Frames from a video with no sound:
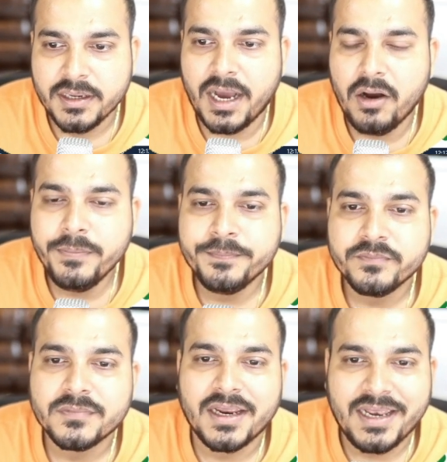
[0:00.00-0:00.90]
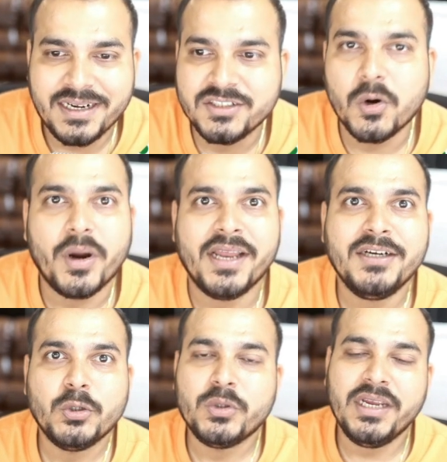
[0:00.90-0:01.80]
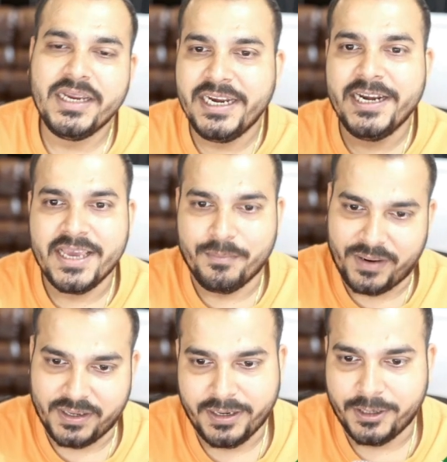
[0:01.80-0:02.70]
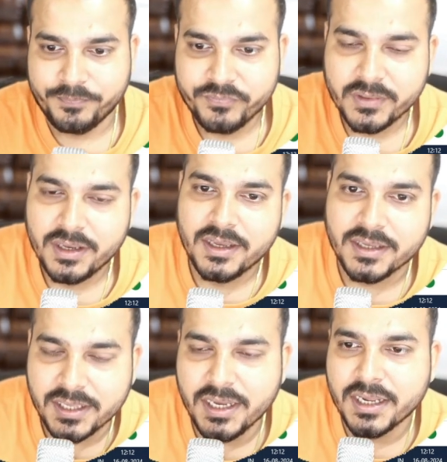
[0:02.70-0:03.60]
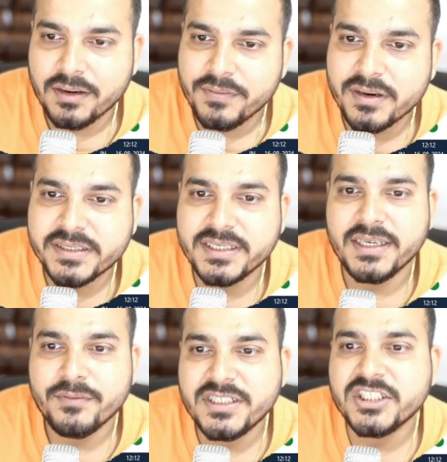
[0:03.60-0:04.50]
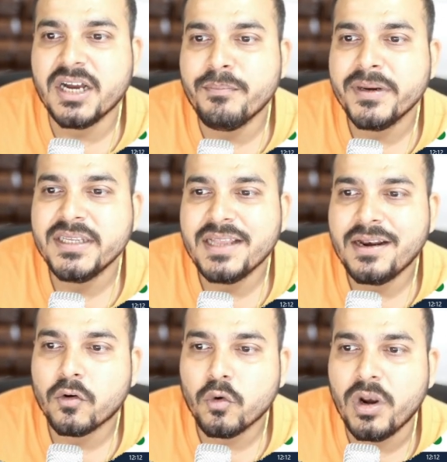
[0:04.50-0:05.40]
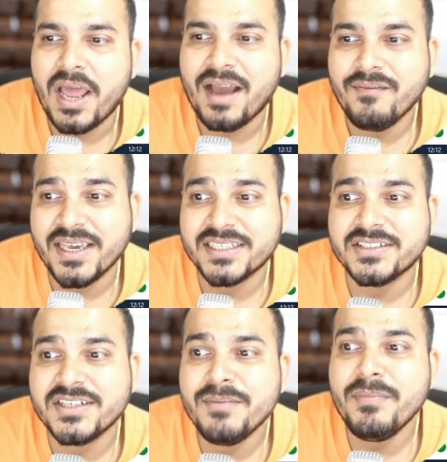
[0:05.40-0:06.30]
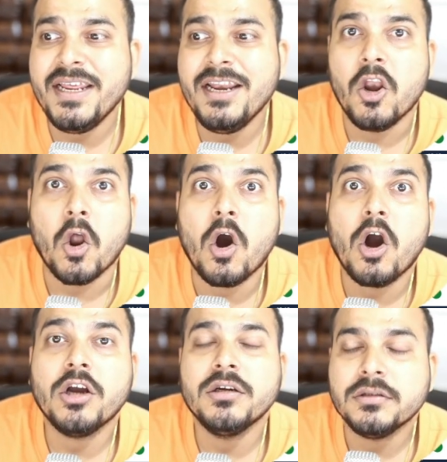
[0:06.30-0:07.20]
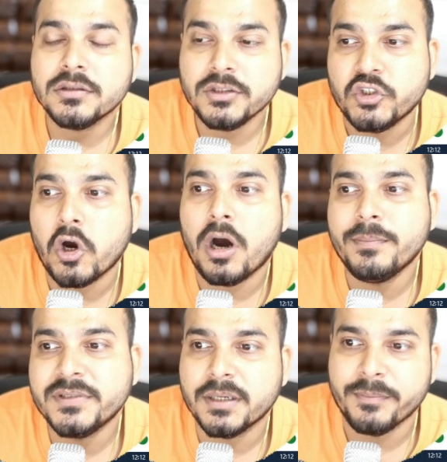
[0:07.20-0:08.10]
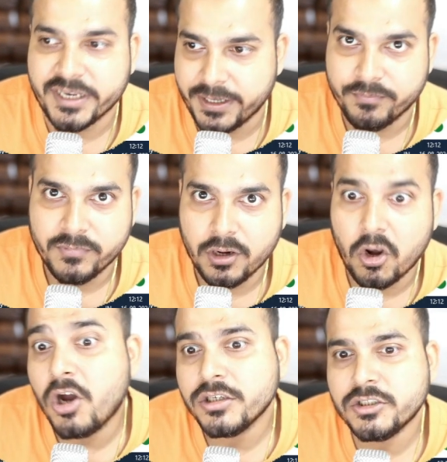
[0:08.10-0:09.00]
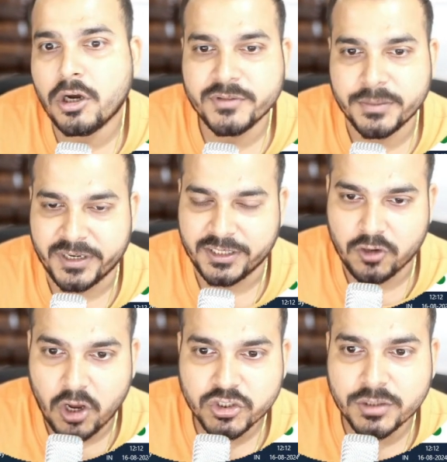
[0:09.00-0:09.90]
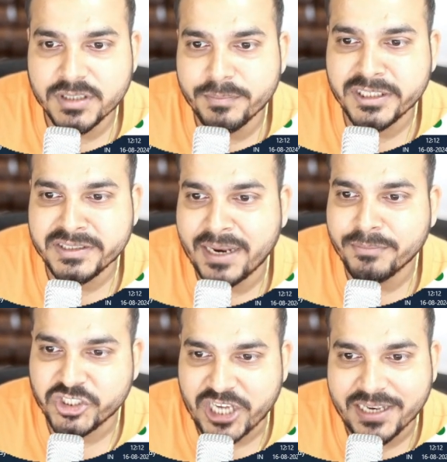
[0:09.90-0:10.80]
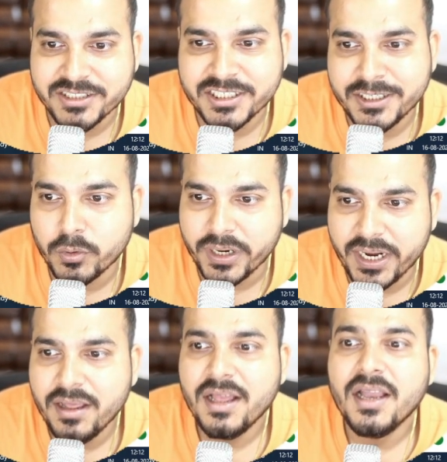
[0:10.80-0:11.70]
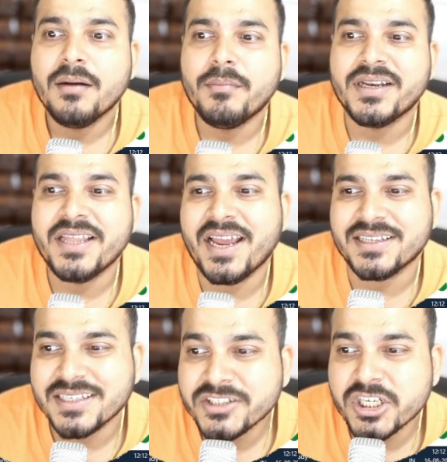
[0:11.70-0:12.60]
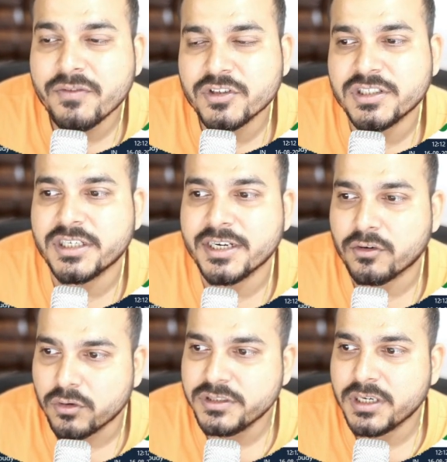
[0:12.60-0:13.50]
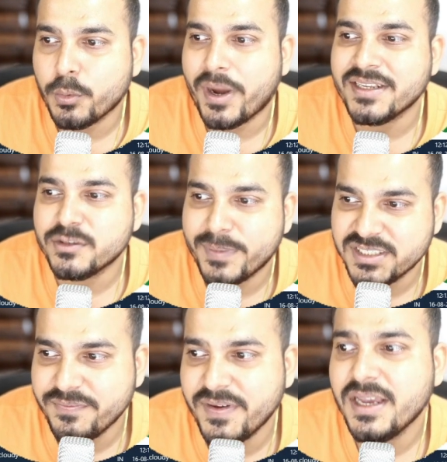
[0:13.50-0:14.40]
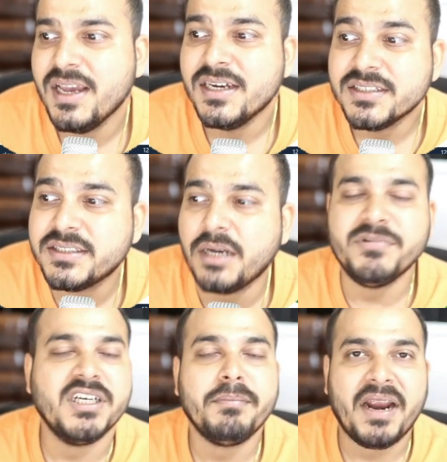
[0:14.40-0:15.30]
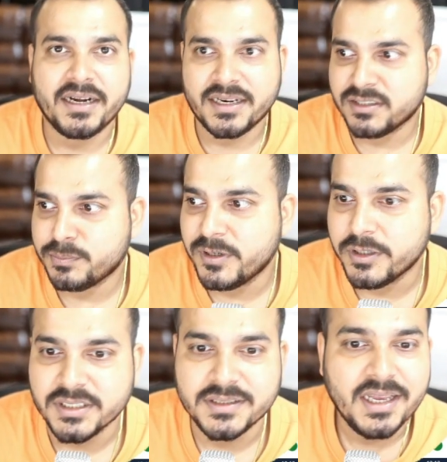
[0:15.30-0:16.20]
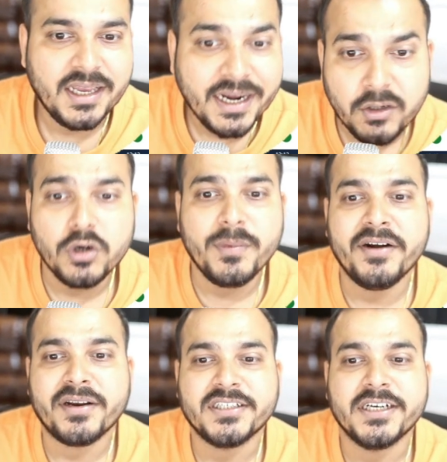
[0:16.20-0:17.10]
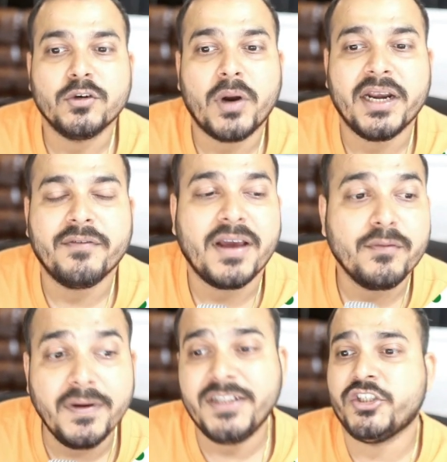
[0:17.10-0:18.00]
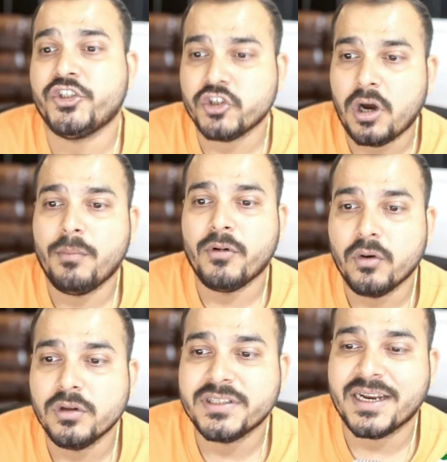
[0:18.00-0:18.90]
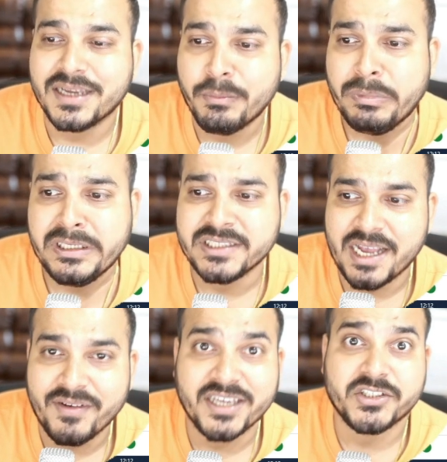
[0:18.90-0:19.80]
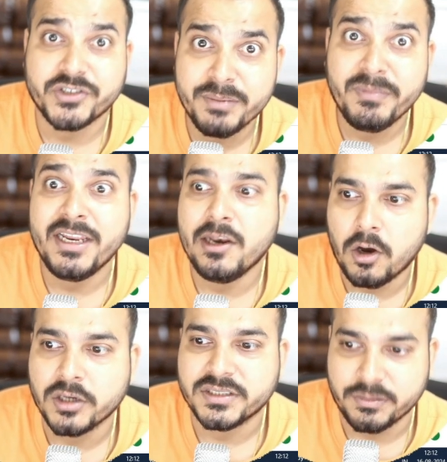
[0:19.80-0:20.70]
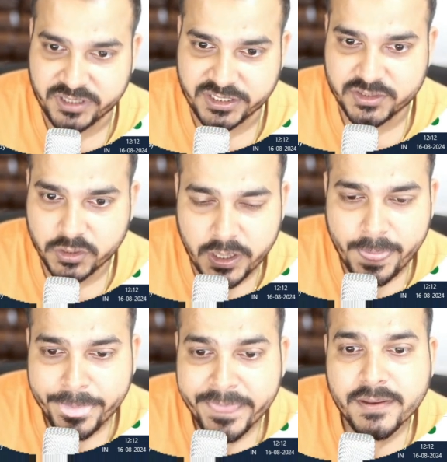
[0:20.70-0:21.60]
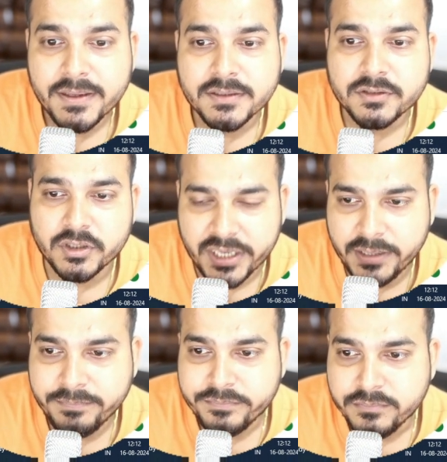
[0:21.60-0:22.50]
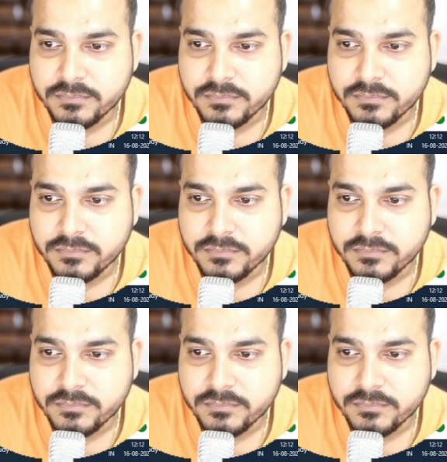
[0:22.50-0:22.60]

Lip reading: Now, let's go ahead and do the EDA part now. Here, we'll see which companies and role have extremely long job summaries. Long job summaries can be challenging to read, but they are essential for certain roles requiring specific subject matter expertise. It would be interesting to identify which job roles and companies have extremely long summaries. Okay, so here,